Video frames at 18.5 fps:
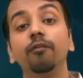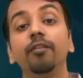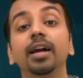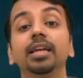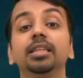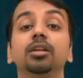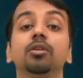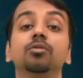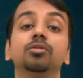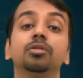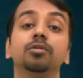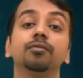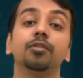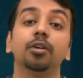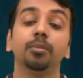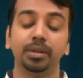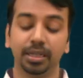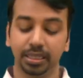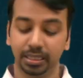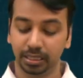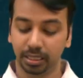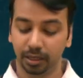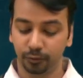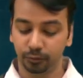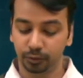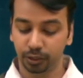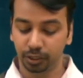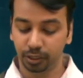5,000 from
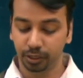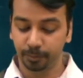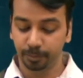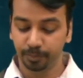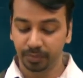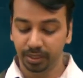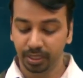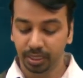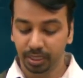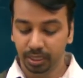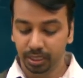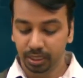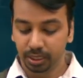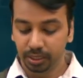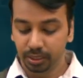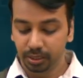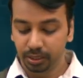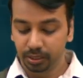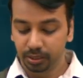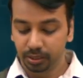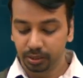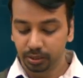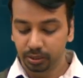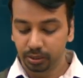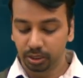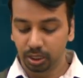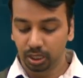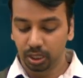10,000,
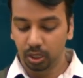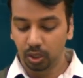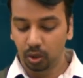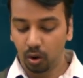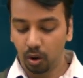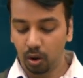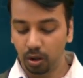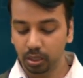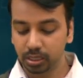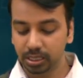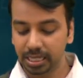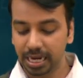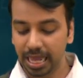the gross